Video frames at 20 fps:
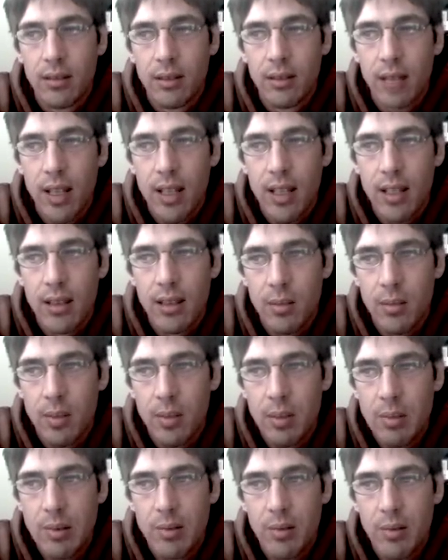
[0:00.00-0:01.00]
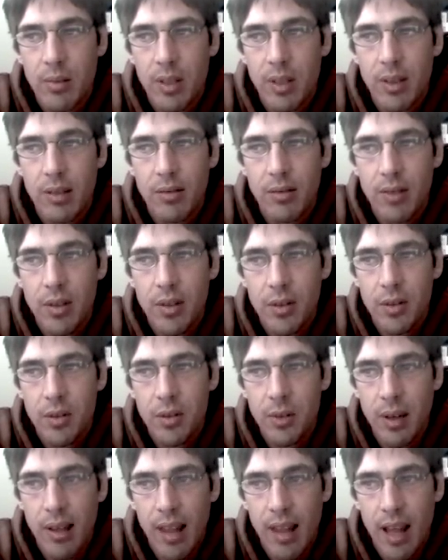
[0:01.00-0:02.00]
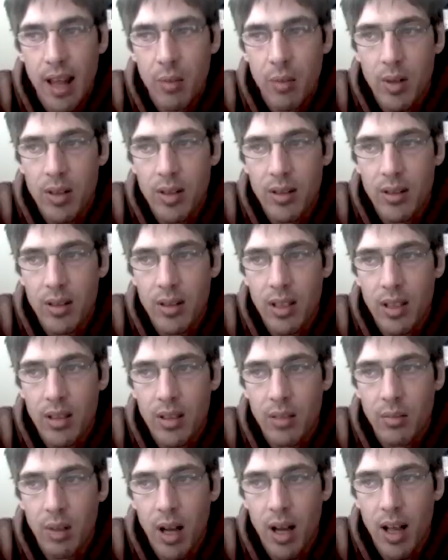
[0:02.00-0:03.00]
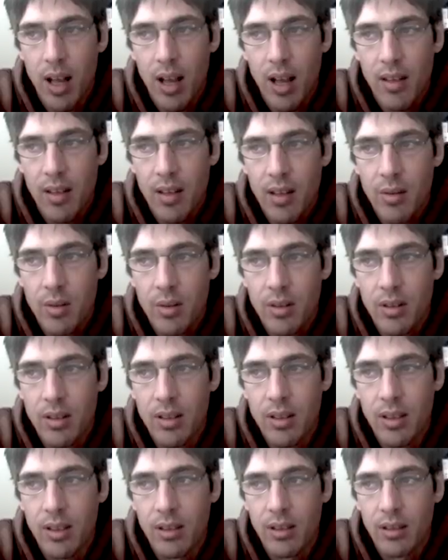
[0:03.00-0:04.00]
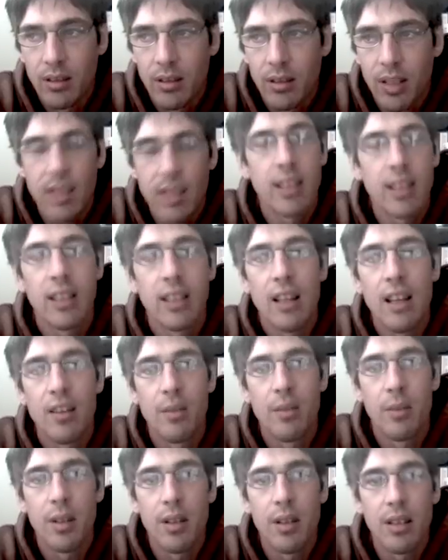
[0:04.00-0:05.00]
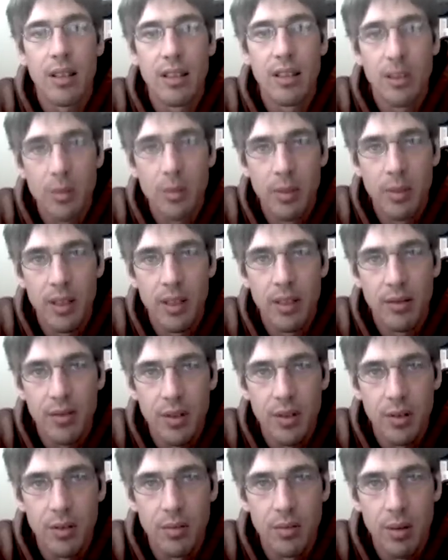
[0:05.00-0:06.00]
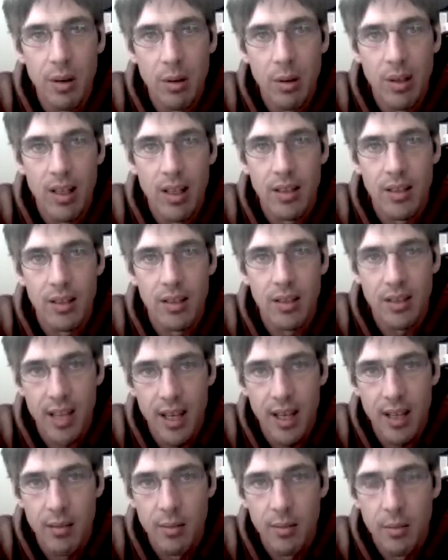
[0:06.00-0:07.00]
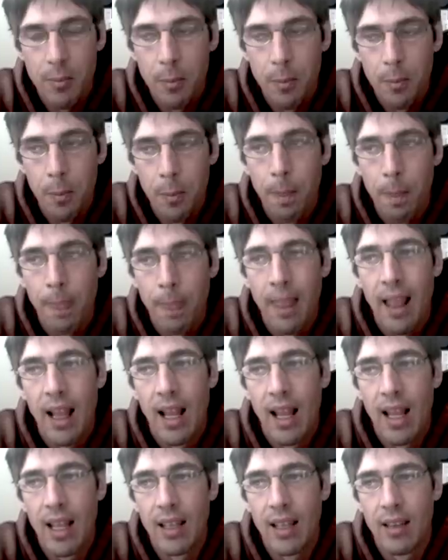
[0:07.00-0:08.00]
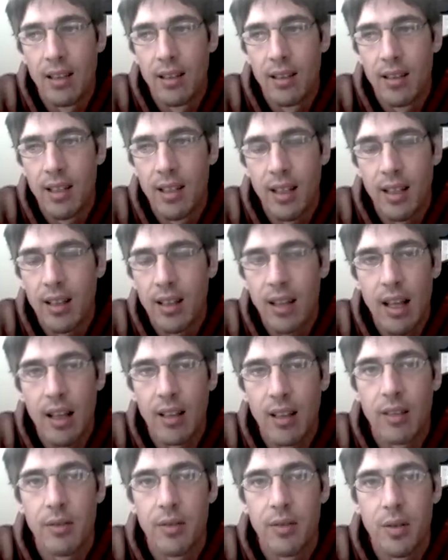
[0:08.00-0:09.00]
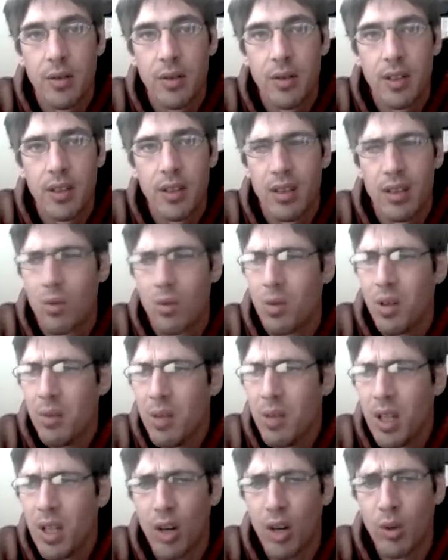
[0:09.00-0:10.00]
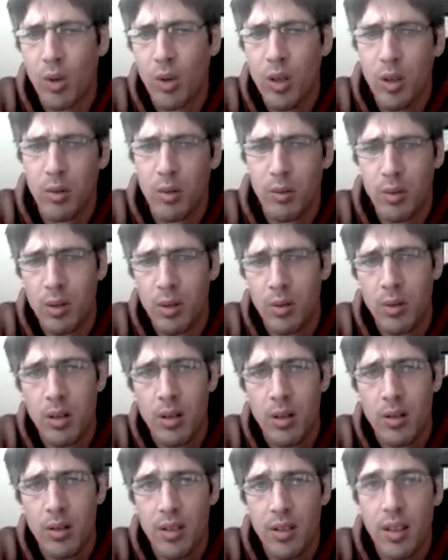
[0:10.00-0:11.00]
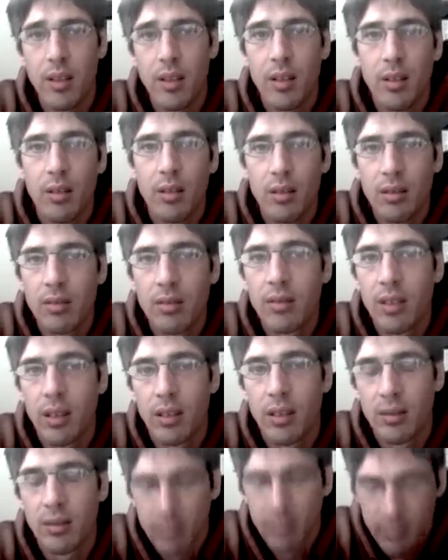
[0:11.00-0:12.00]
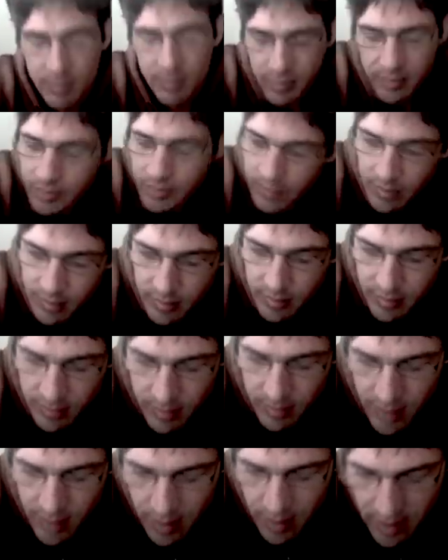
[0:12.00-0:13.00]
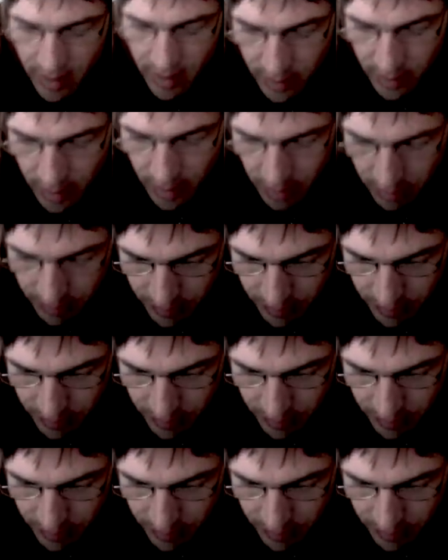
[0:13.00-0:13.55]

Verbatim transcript: I think some people would be confused by that presentation, but I, I, think it was clear. I think a lot of Americans would be confused by what I just said and think a lot of confused things like, what do you mean? Are we We understand. No, you know, I don't think so.